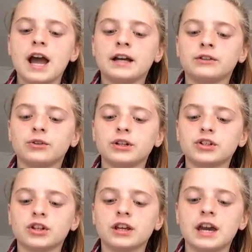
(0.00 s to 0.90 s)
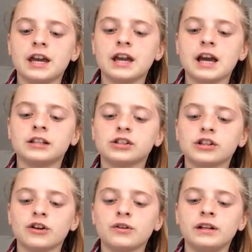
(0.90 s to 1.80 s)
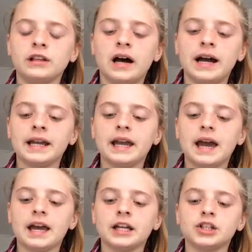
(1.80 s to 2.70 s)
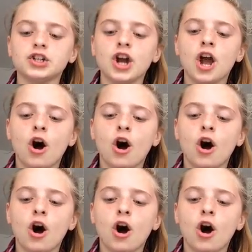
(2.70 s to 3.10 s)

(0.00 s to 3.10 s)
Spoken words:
and twitch the gate and slowly lying hedge